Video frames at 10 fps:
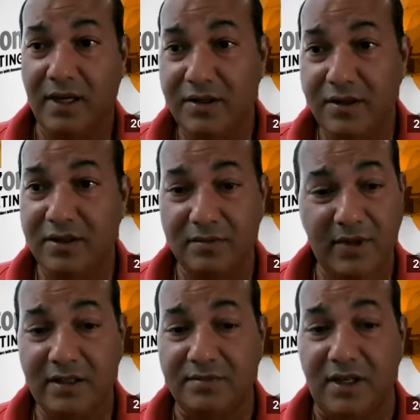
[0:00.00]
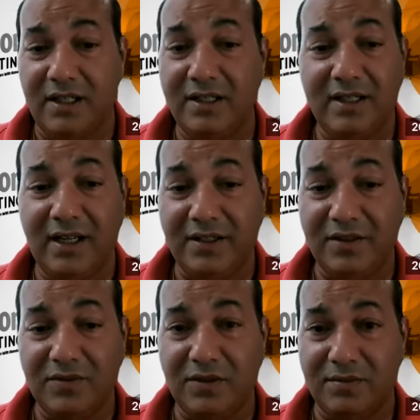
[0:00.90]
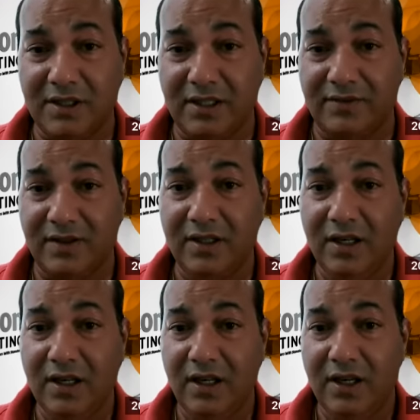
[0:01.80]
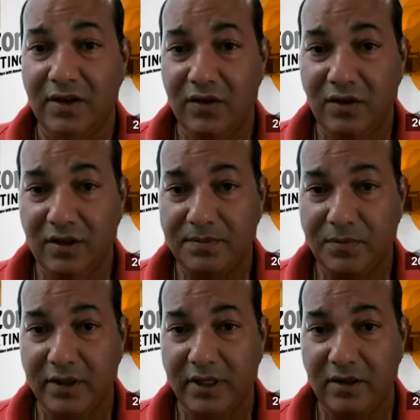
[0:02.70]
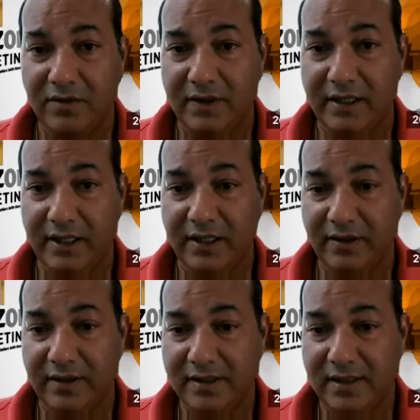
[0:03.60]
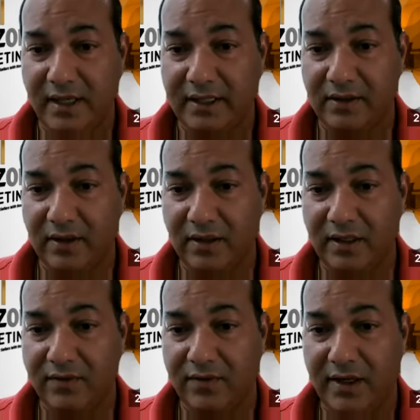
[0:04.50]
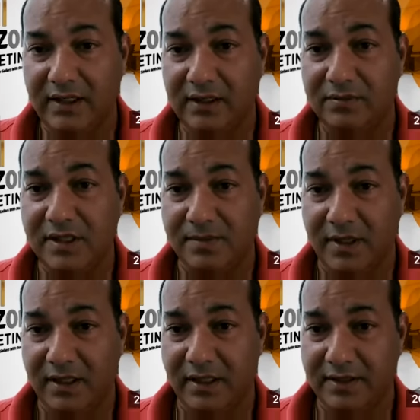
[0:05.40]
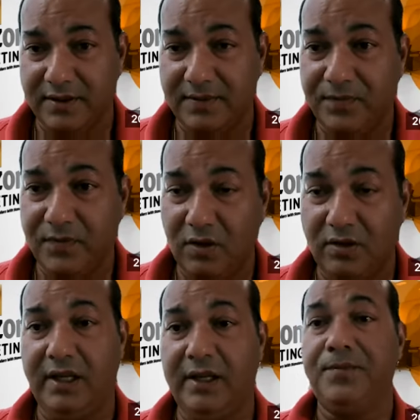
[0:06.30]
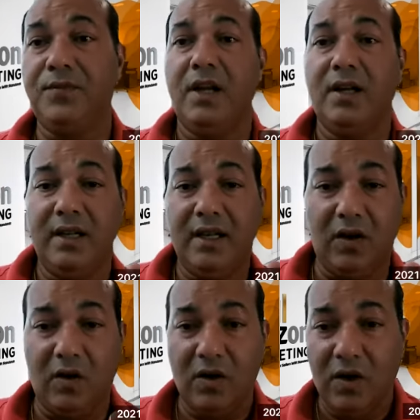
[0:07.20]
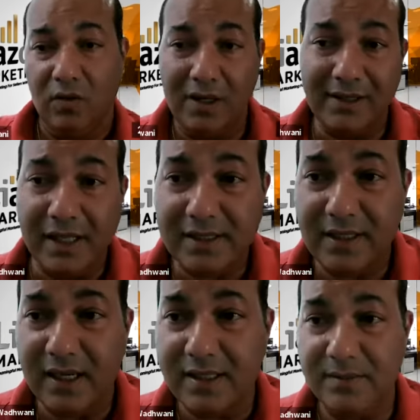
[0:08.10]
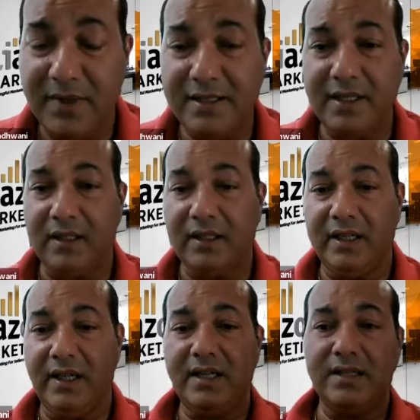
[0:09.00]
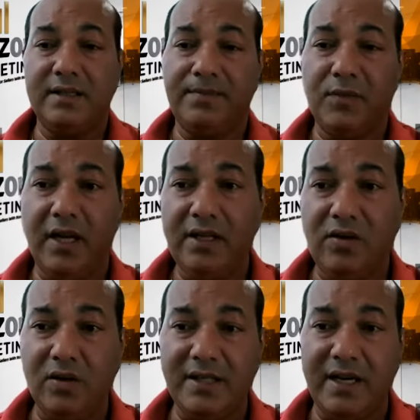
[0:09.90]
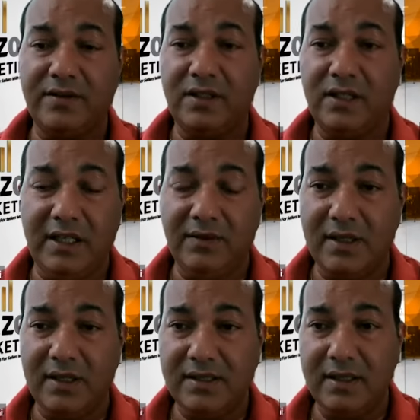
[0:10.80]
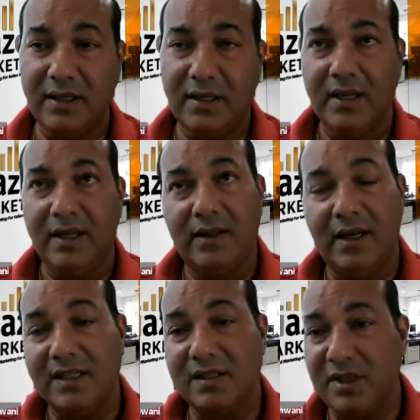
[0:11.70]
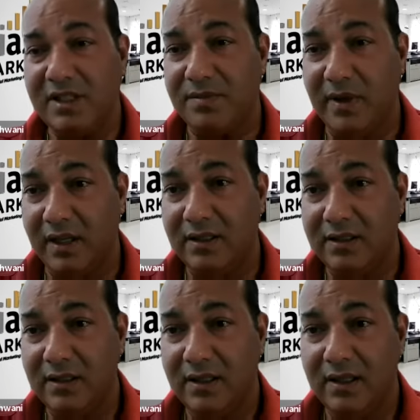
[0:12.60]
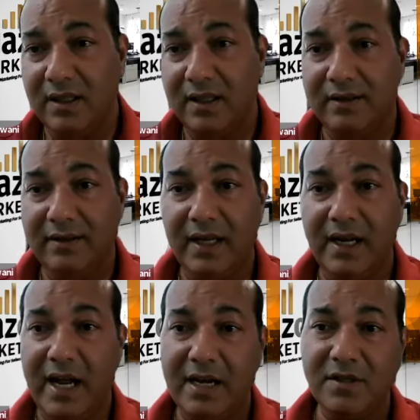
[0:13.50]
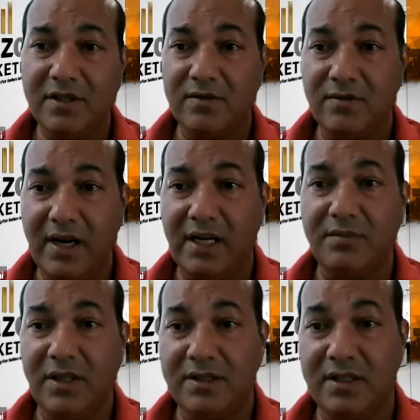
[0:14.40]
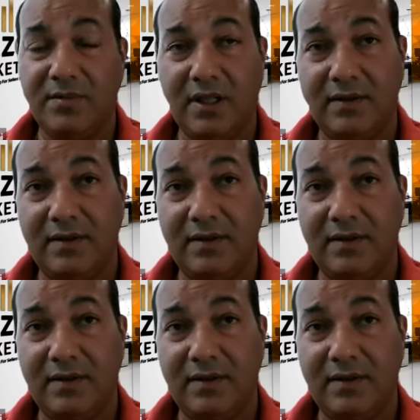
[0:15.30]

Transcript: and you're going to make money like you won't believe. You're going to put it over there. You're going to select all and find the misspellings. Okay. Now, what this does basically is it goes after keywords that is misspelled that Amazon recommends it, but